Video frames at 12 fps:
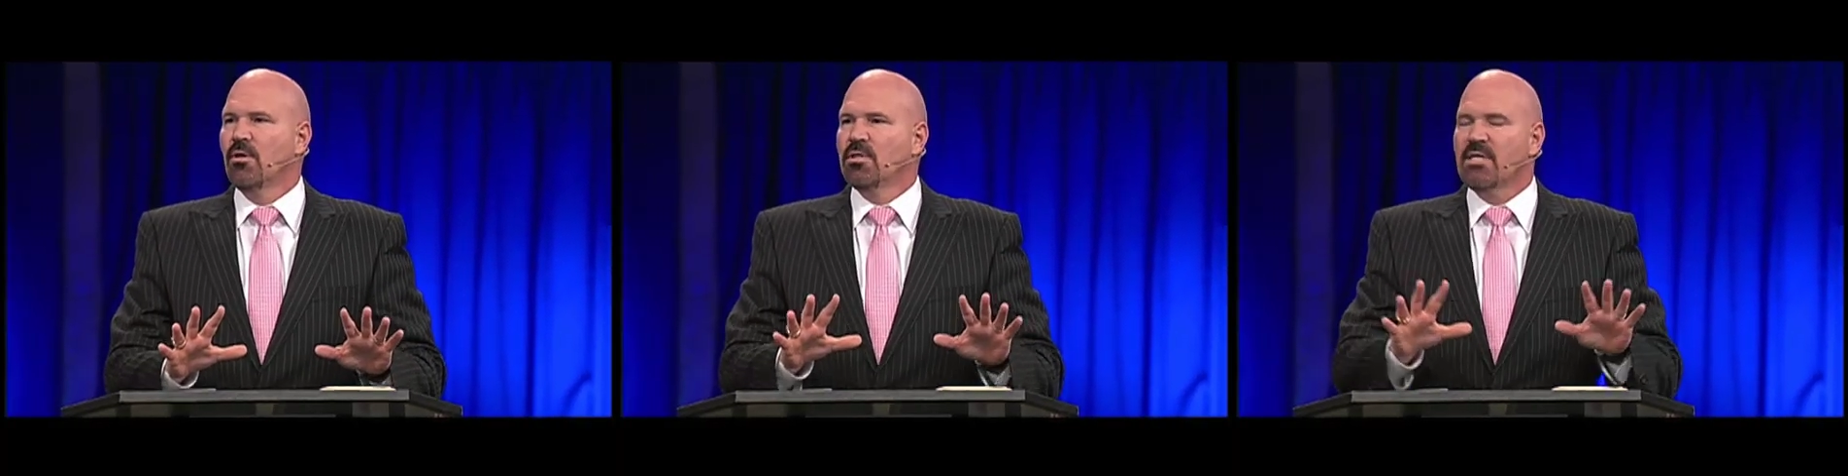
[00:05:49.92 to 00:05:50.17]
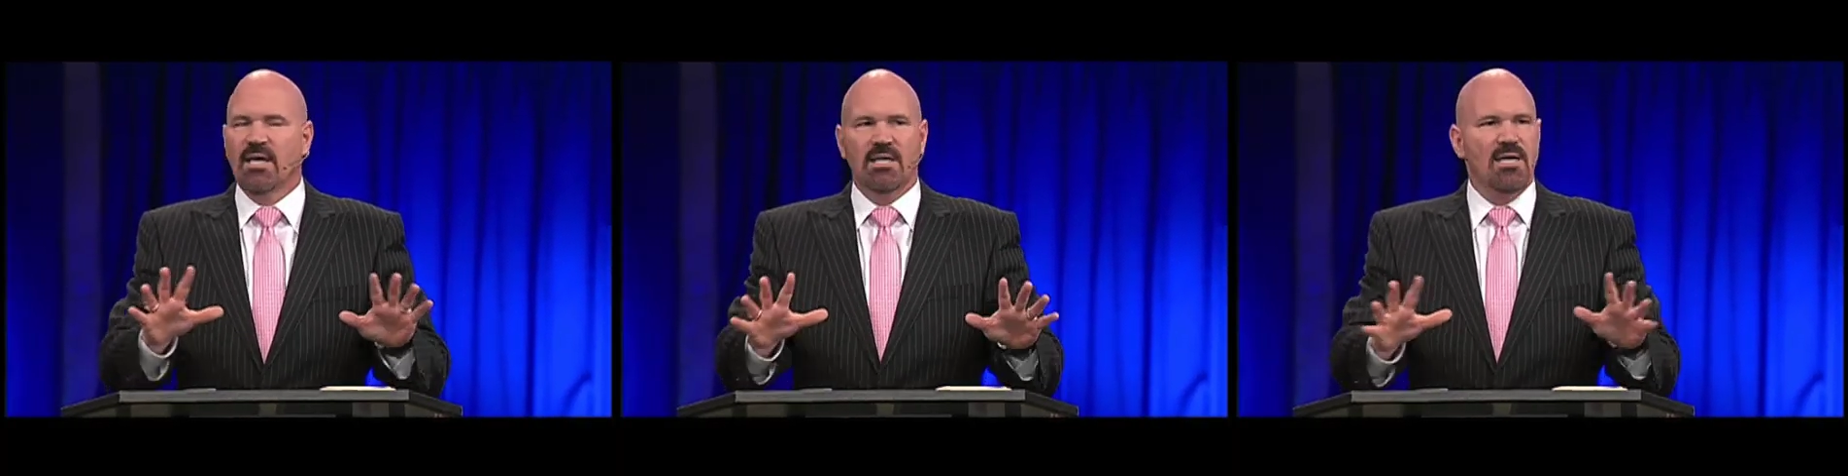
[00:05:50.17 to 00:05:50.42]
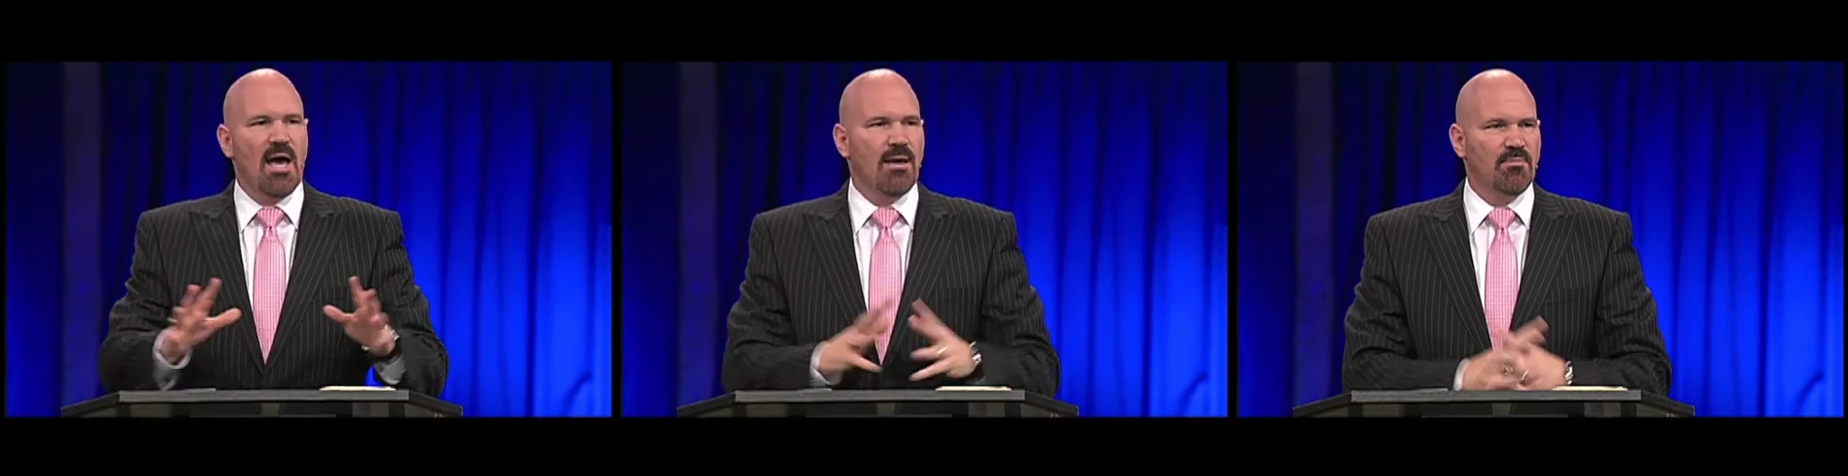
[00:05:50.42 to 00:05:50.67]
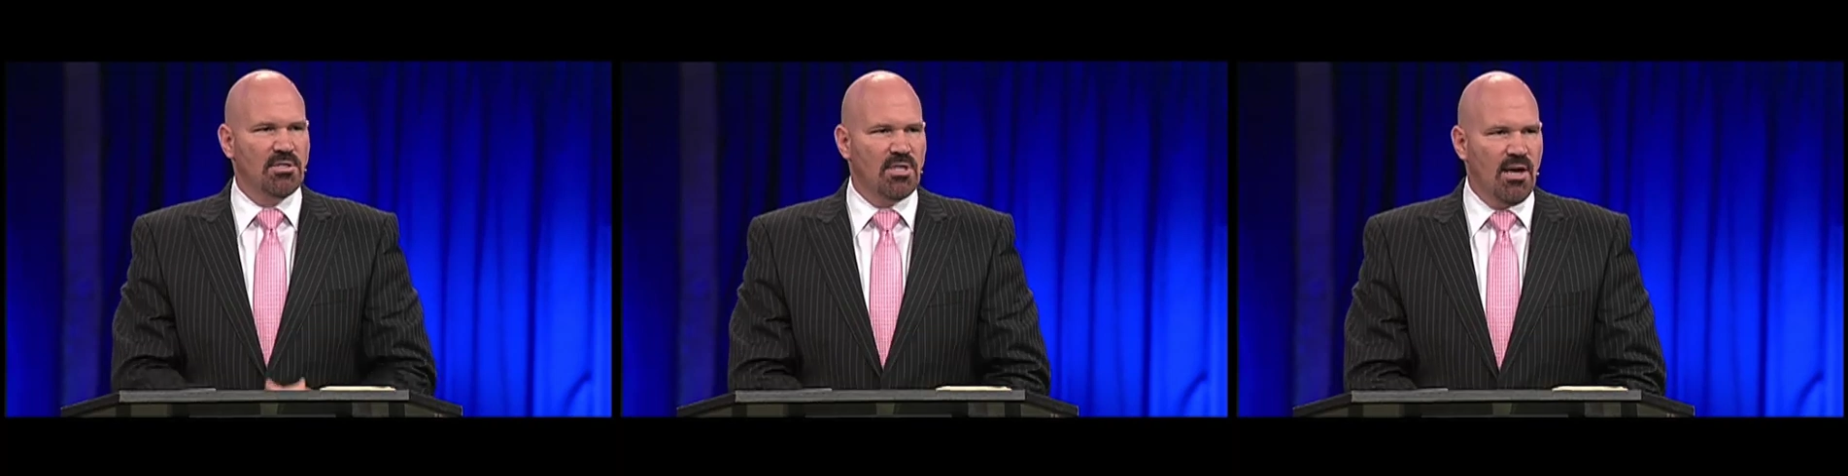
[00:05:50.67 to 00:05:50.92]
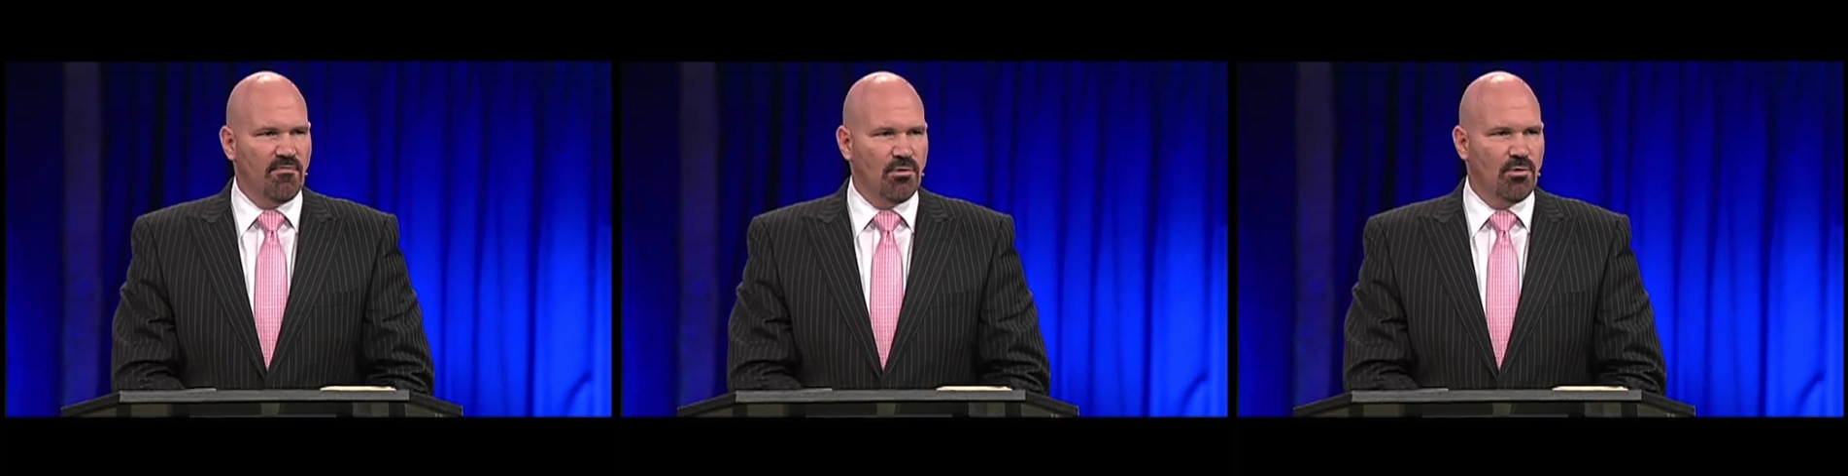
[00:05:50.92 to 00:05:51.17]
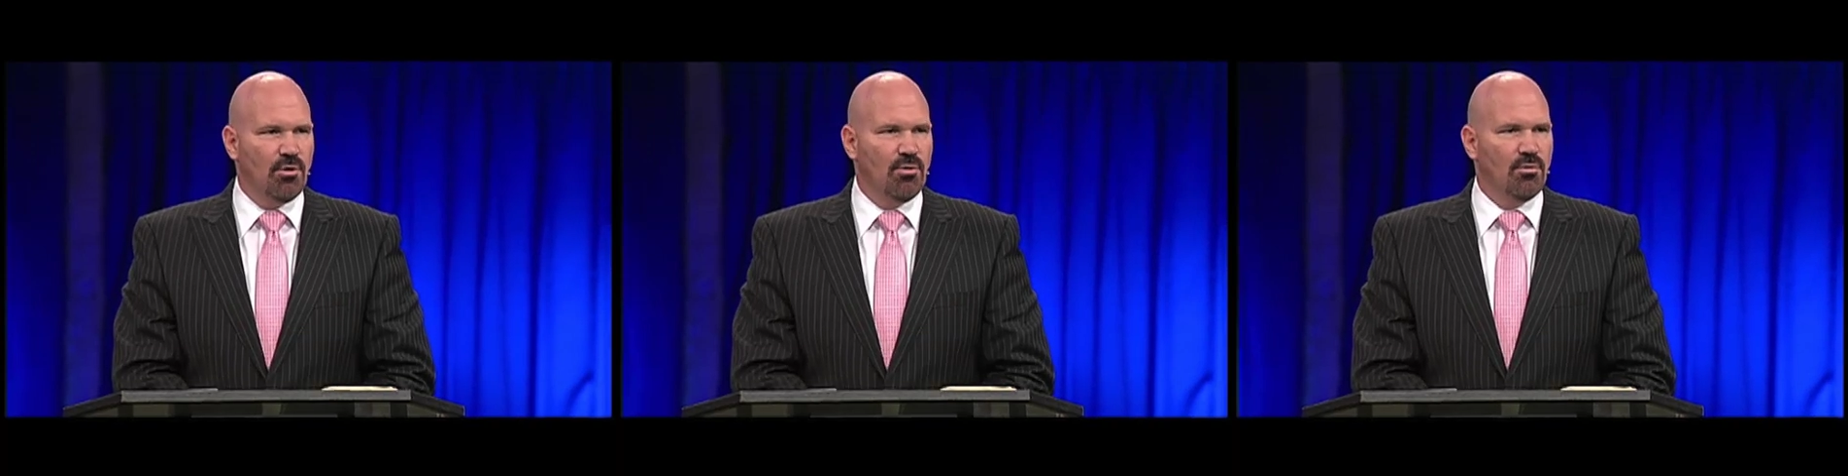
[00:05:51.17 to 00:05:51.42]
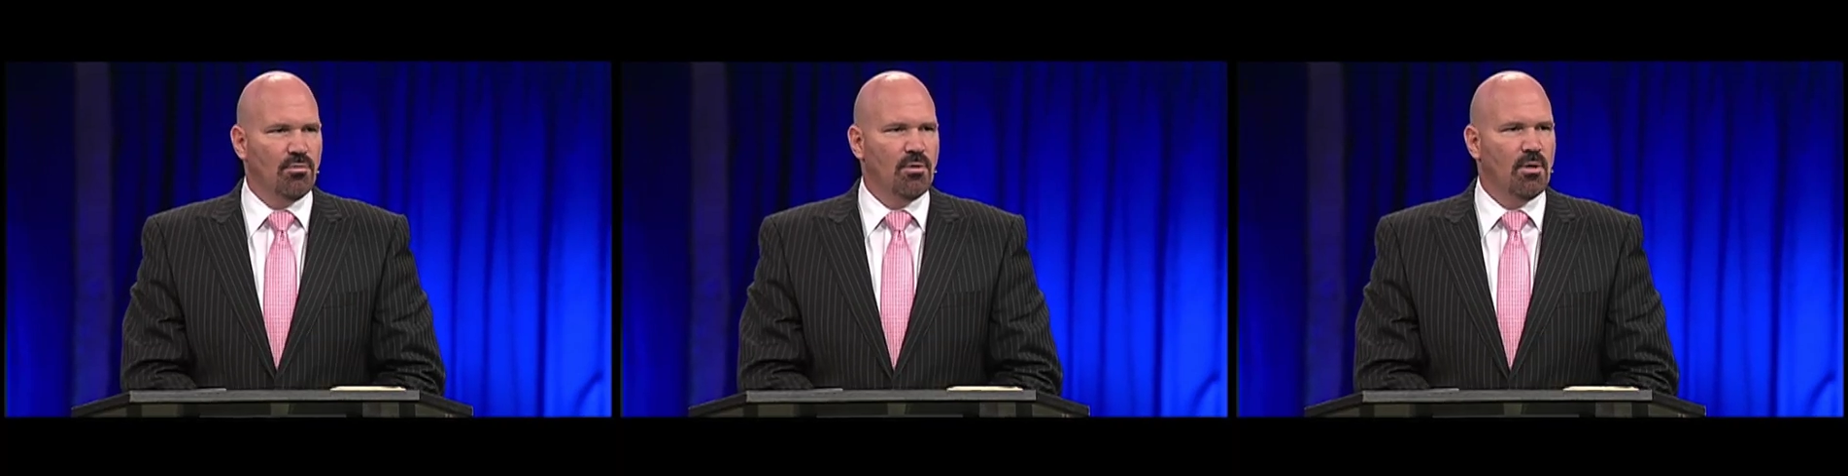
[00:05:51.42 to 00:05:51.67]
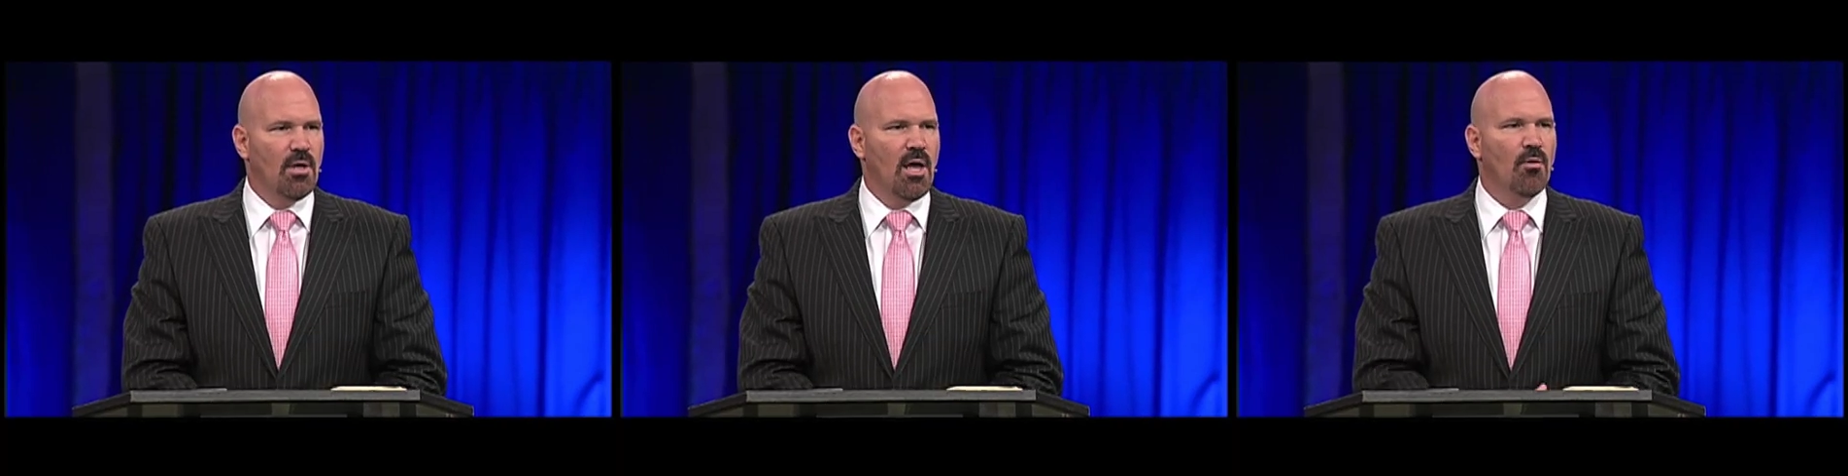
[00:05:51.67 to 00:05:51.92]
take time this
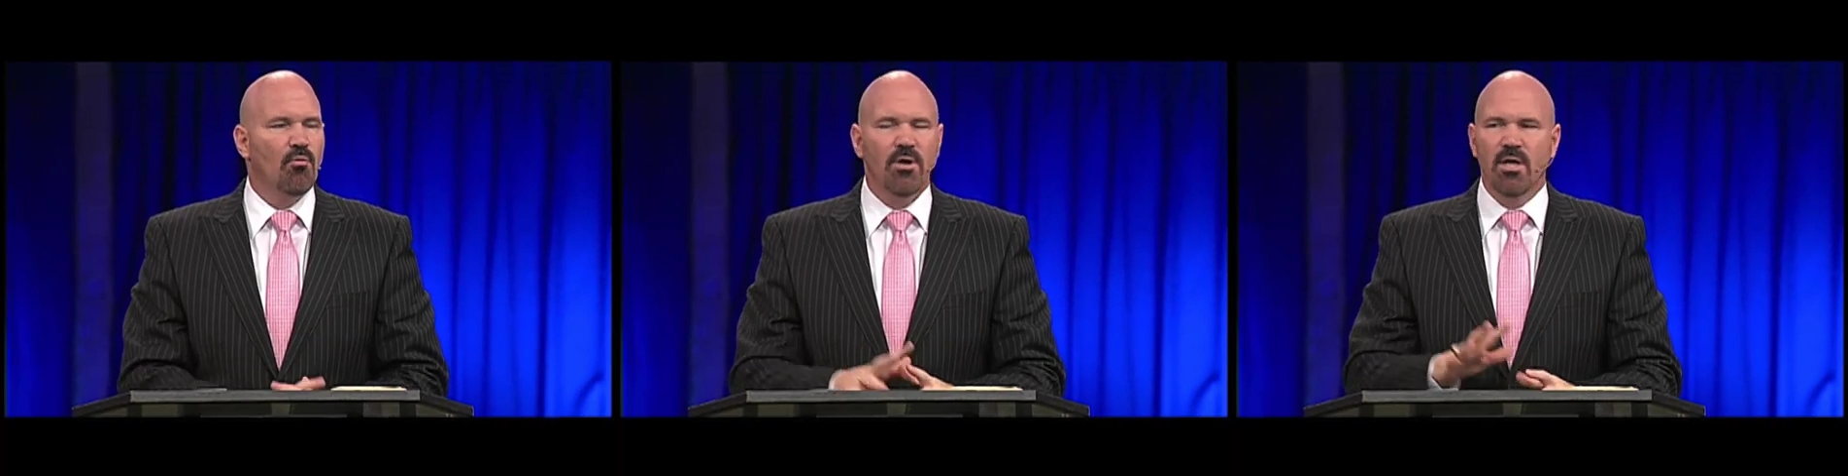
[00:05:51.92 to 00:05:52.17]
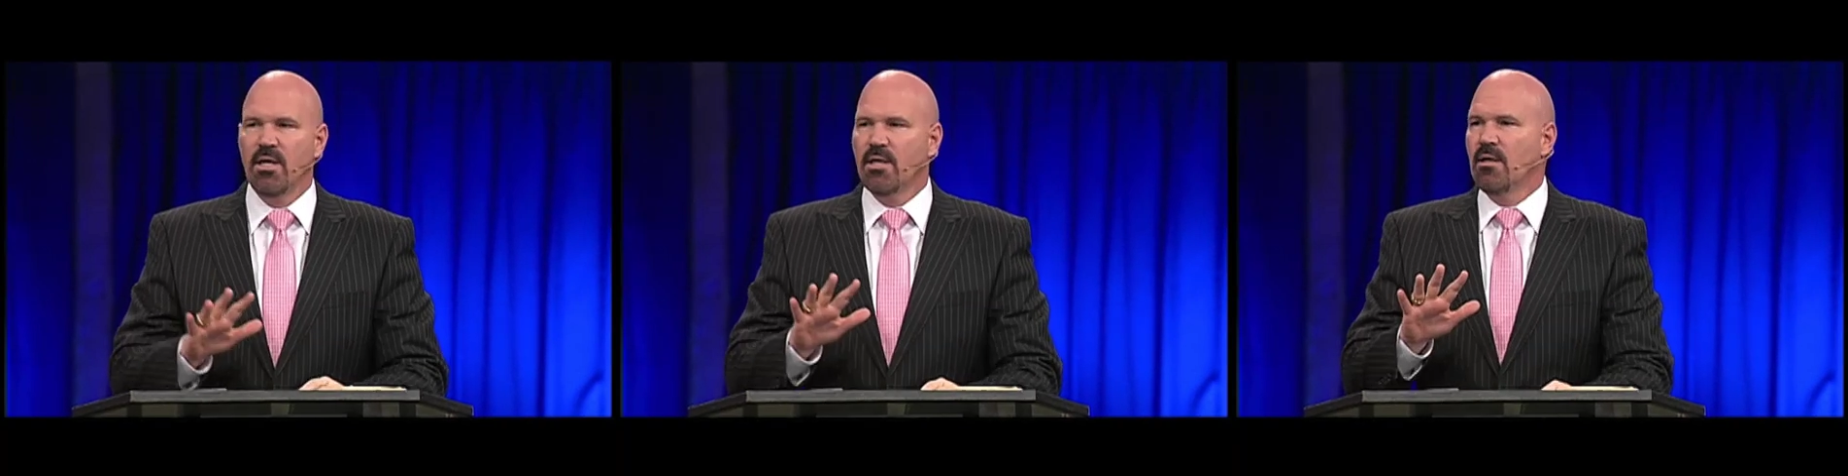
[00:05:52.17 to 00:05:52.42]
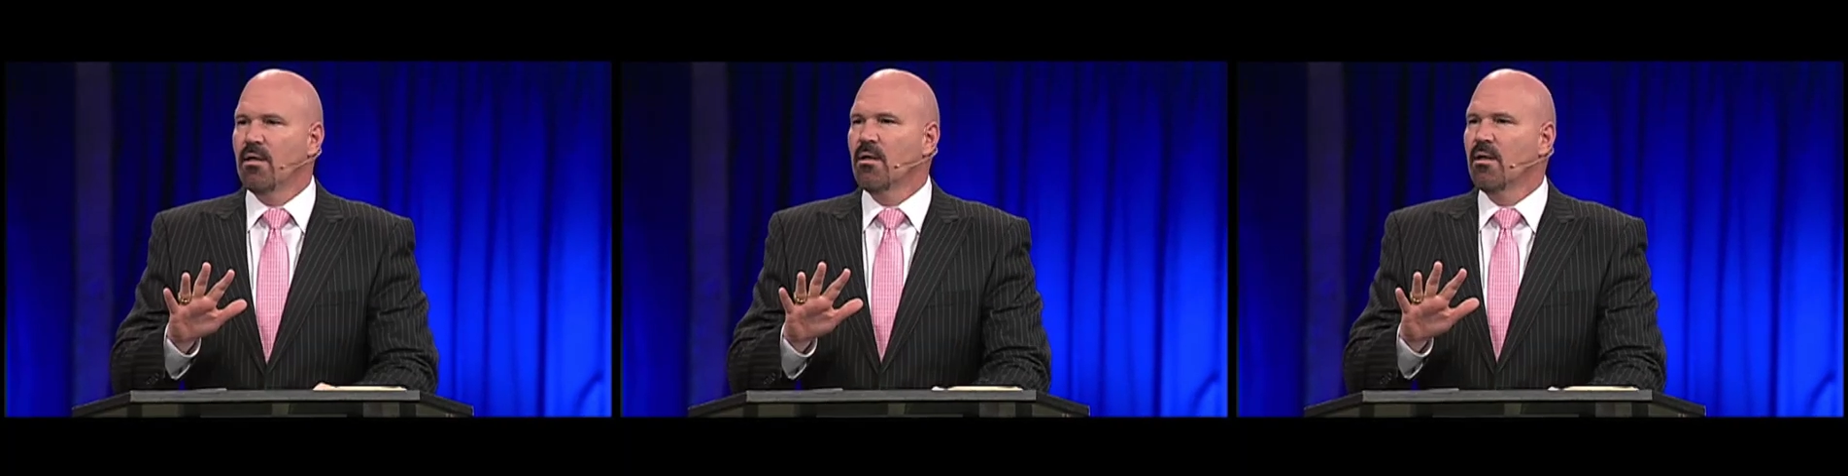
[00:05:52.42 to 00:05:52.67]
afternoon and read